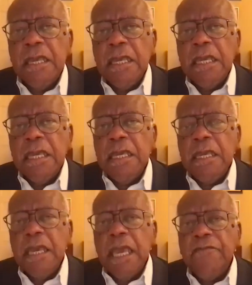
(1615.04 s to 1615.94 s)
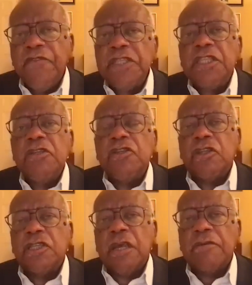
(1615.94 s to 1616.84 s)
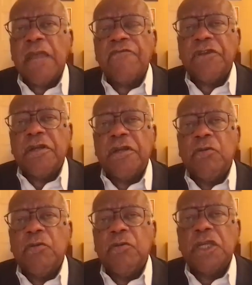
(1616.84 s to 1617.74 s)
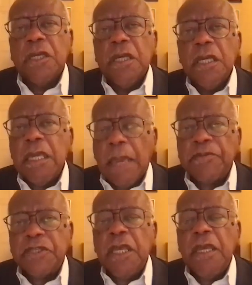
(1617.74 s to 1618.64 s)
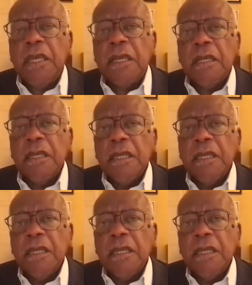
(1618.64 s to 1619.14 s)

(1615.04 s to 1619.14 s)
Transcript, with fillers: He envisaged a South Africa which, he kept saying,